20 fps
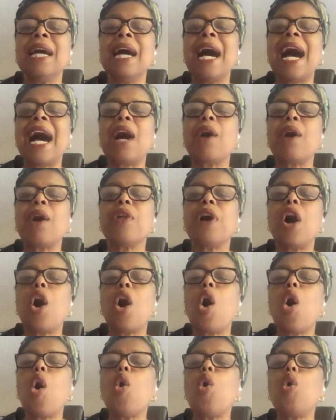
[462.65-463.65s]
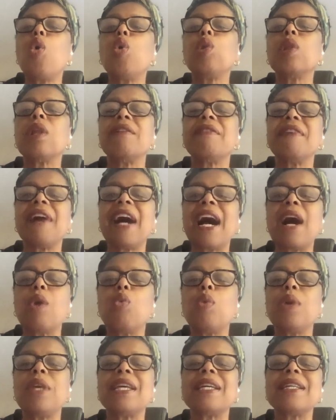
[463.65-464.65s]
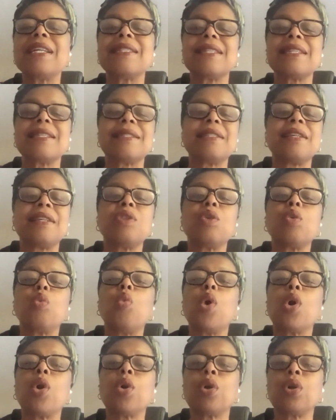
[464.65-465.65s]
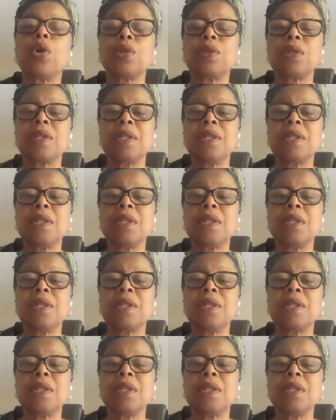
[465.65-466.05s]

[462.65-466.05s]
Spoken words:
how the whole of how we exist in the world,